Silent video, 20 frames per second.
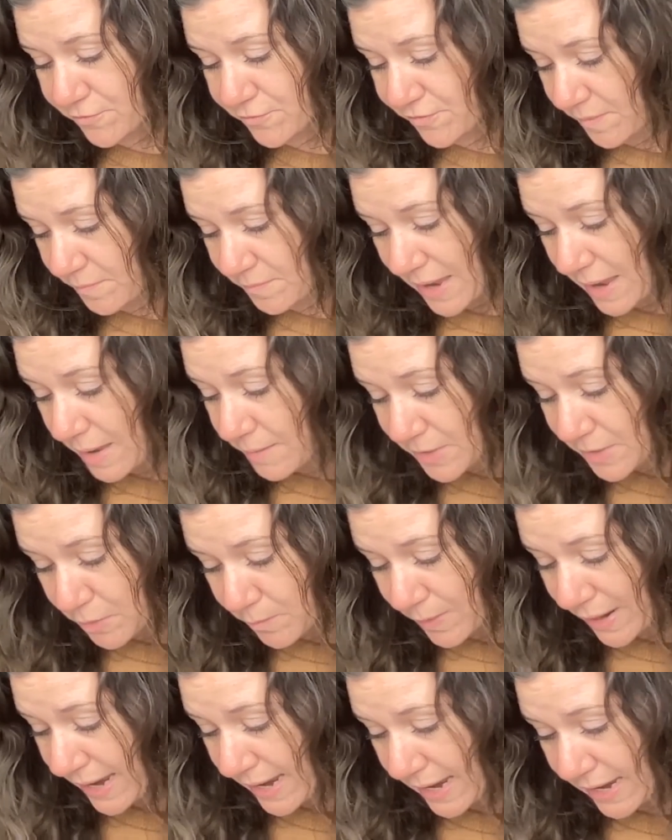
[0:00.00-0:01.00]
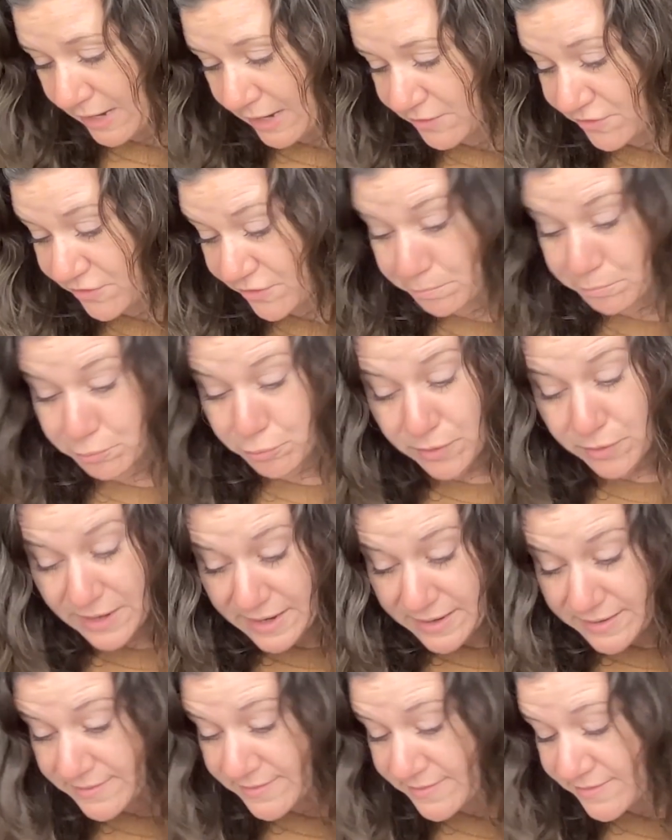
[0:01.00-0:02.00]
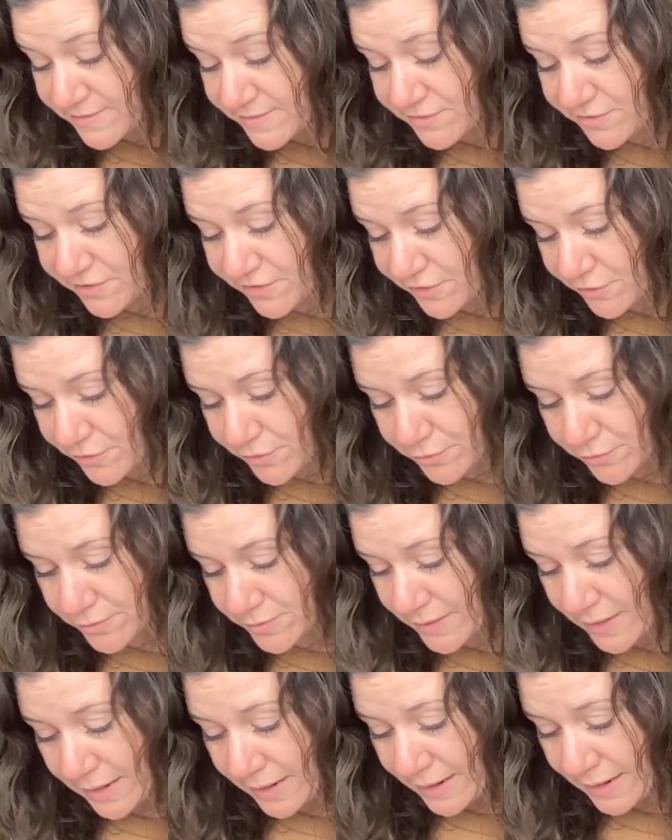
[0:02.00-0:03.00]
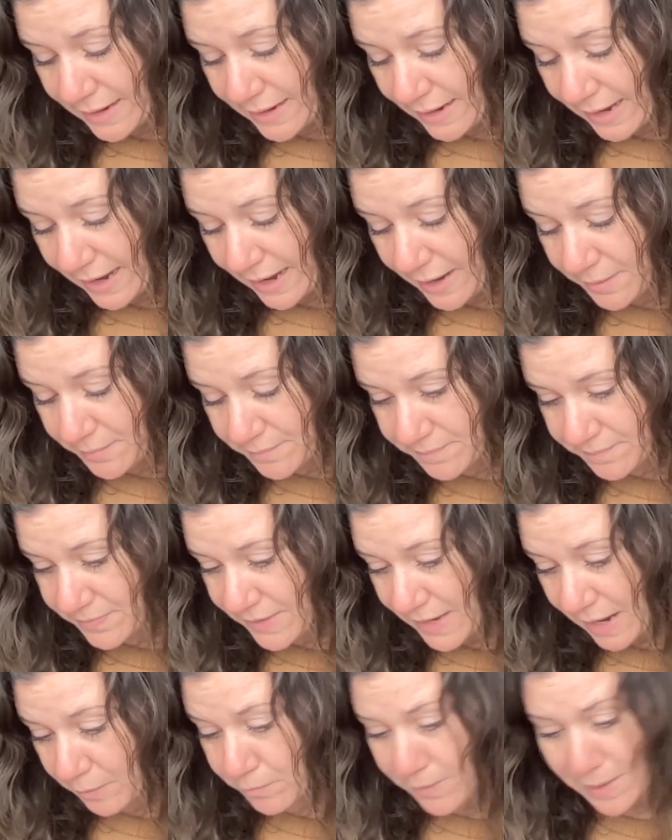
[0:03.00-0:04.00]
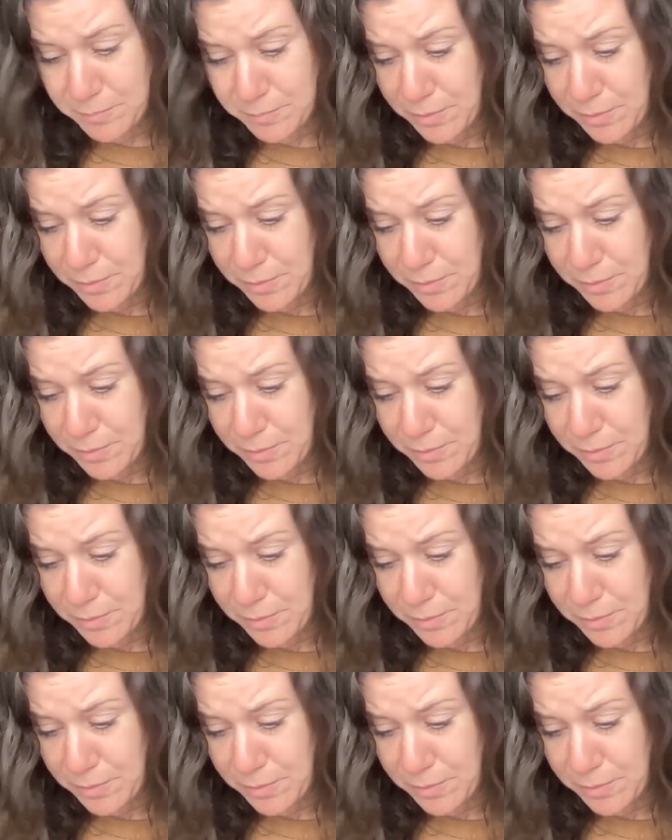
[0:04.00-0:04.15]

from Hemingway to Prince to, yeah, Ray